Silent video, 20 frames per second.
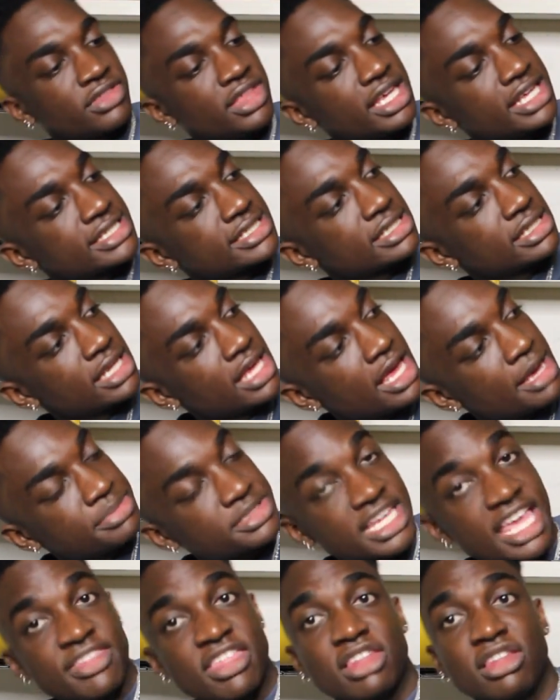I think it's
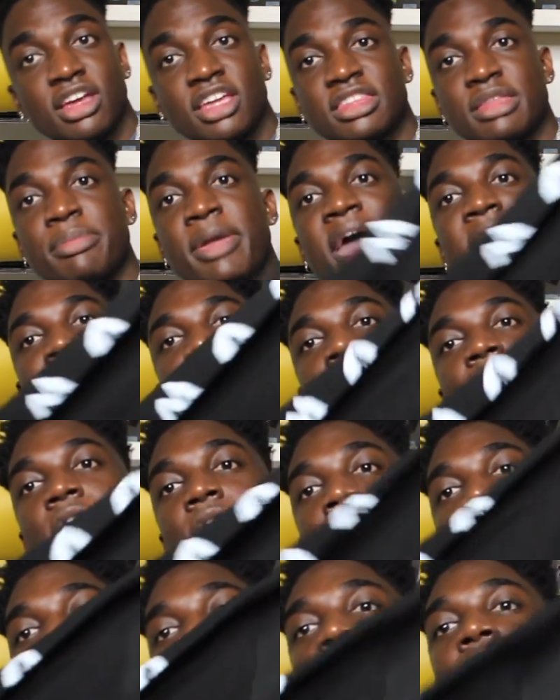lips. And then look at the back,
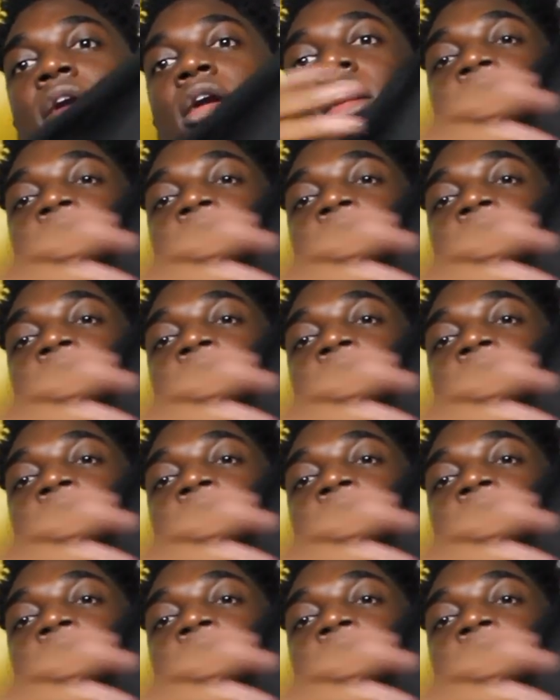y'all.